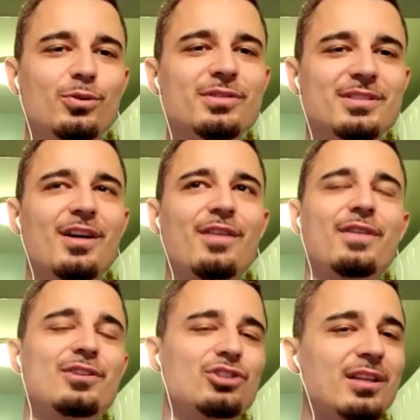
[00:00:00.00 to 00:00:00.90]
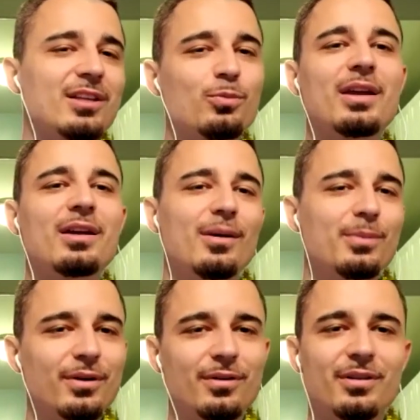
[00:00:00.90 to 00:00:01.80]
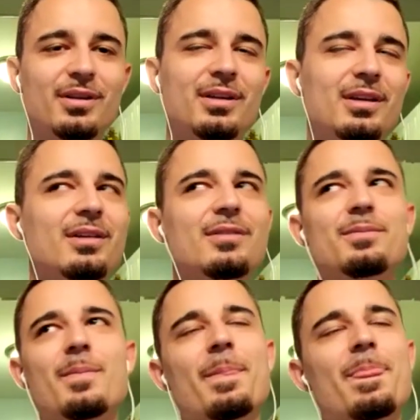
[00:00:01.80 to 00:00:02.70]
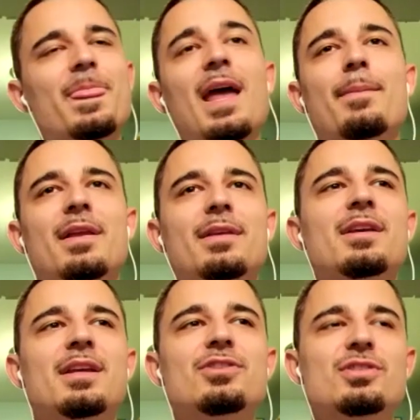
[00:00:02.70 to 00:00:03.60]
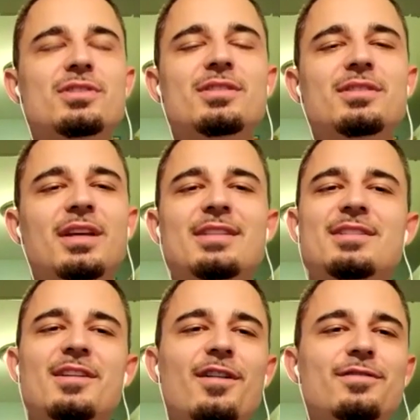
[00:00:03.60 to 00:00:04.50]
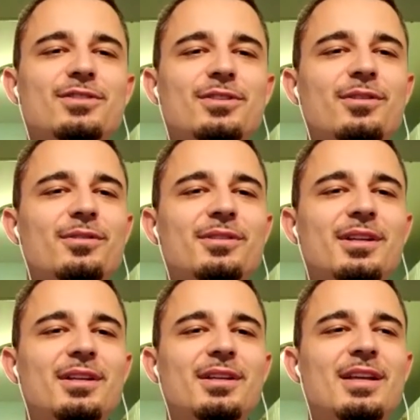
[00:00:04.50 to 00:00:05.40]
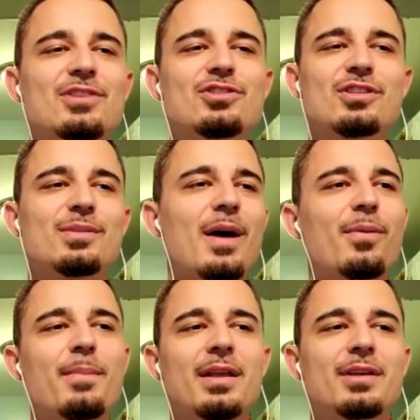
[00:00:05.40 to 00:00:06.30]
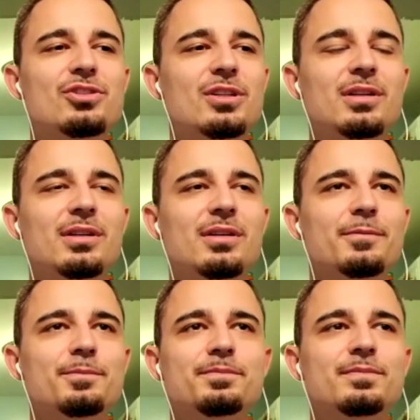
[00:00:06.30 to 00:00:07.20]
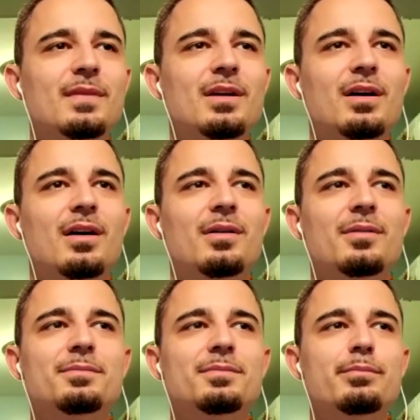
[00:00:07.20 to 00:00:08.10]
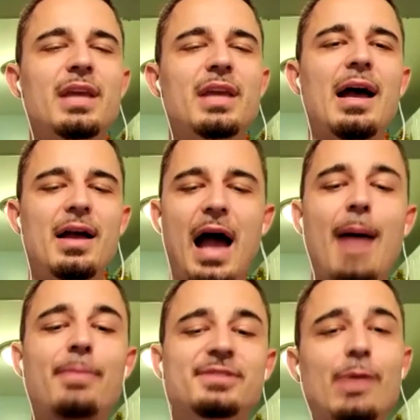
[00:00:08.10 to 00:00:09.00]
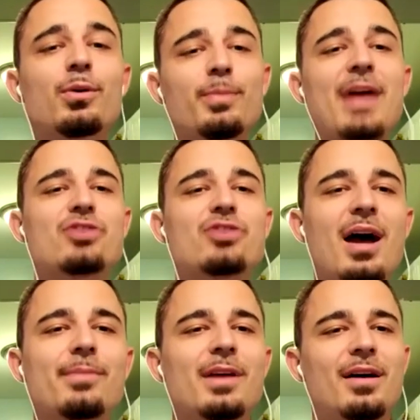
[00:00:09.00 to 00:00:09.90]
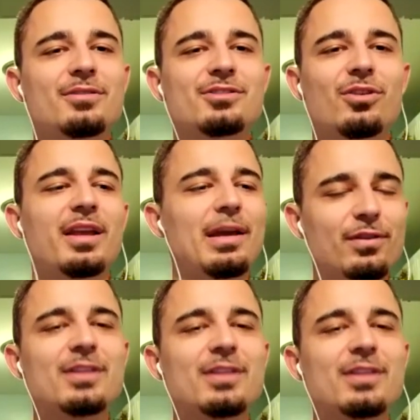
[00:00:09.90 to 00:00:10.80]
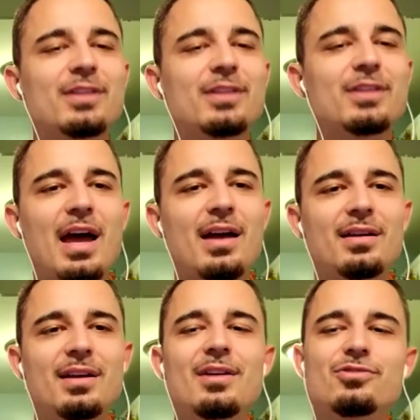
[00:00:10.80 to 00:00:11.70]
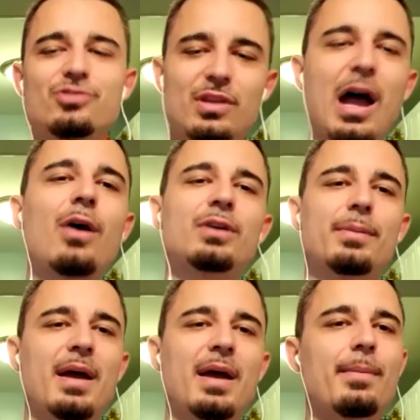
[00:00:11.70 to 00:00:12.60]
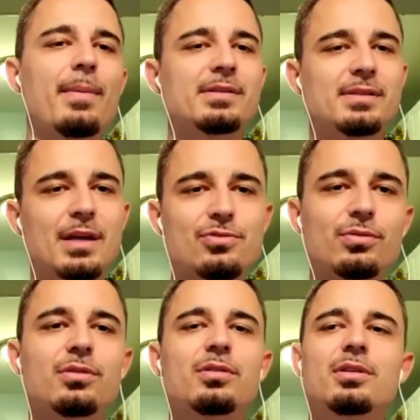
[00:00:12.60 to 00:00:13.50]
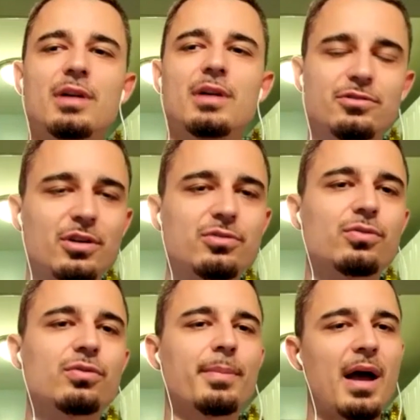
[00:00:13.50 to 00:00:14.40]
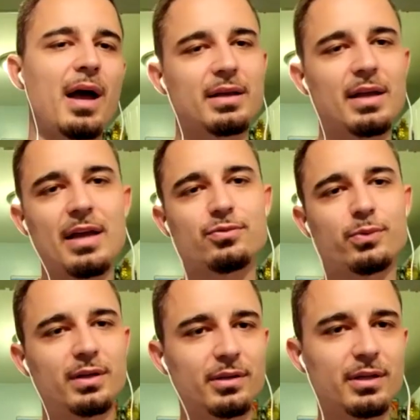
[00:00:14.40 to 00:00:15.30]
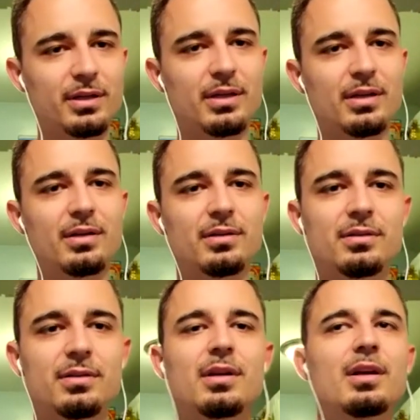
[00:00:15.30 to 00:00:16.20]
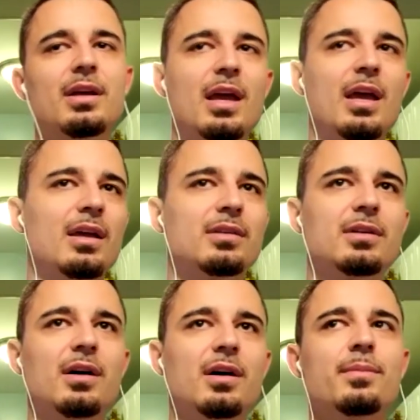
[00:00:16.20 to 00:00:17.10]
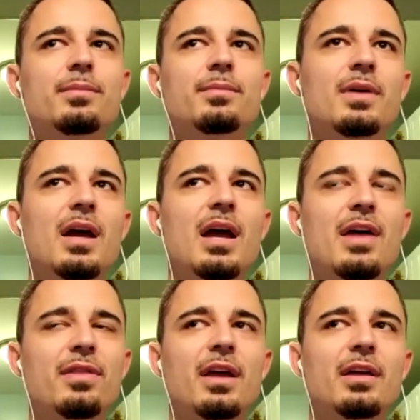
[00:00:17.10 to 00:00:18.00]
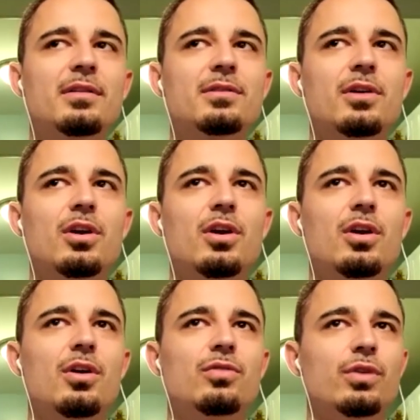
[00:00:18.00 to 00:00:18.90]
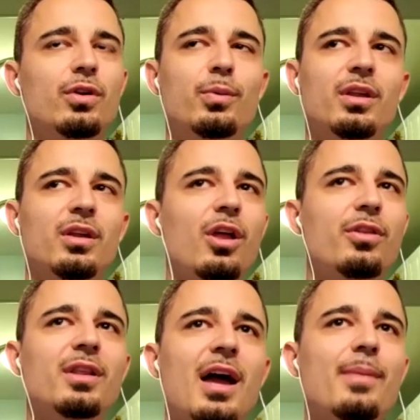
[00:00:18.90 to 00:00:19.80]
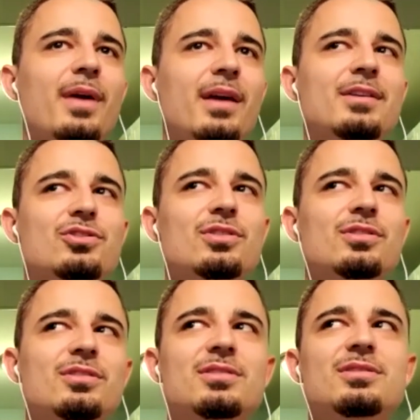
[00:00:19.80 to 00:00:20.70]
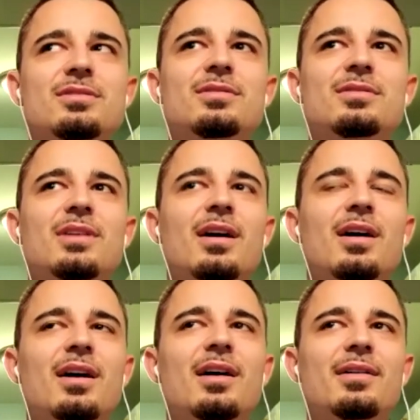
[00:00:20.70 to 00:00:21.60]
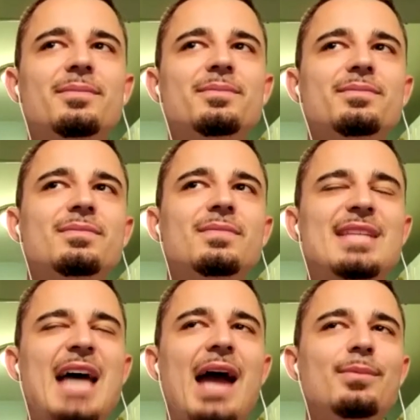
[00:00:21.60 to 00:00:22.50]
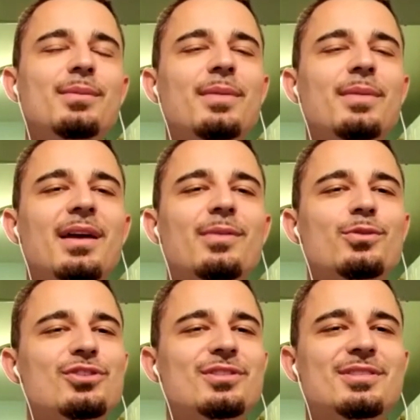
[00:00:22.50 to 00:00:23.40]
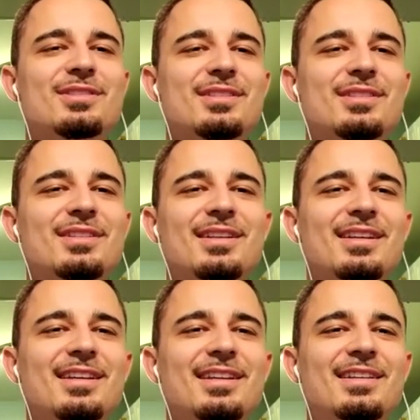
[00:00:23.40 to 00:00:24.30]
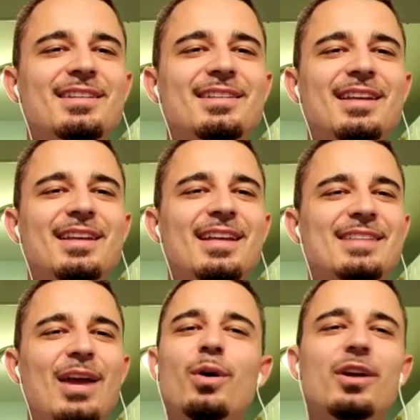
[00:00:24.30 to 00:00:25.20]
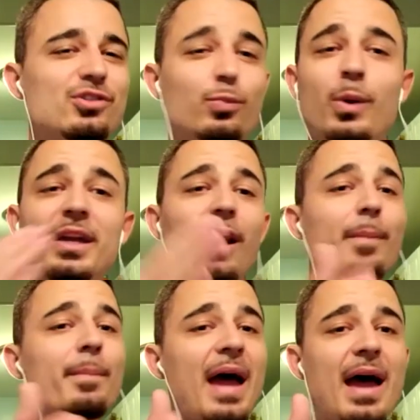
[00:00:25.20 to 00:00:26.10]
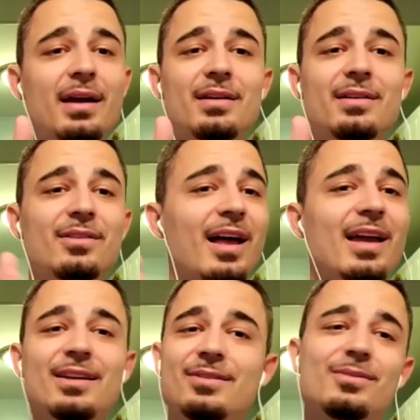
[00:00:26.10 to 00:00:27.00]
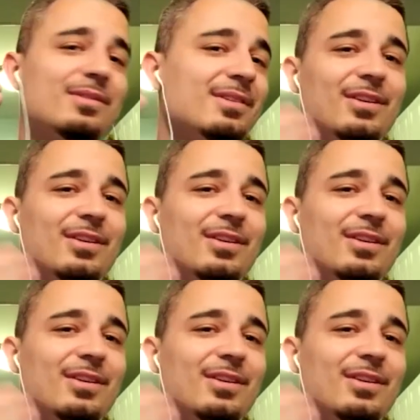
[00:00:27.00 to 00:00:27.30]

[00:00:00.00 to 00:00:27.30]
doing stuff, and then trying to wake up early. And yeah, man, it gets tough. So it's just about managing. And but yeah, I'm set with my job now. So like everything's good with that. So now I'll get back on my schedule. I'll start doing the podcast weekly again. And then really with the clothing line, man, it's just timing, man. We're just it's like, because when we come back, like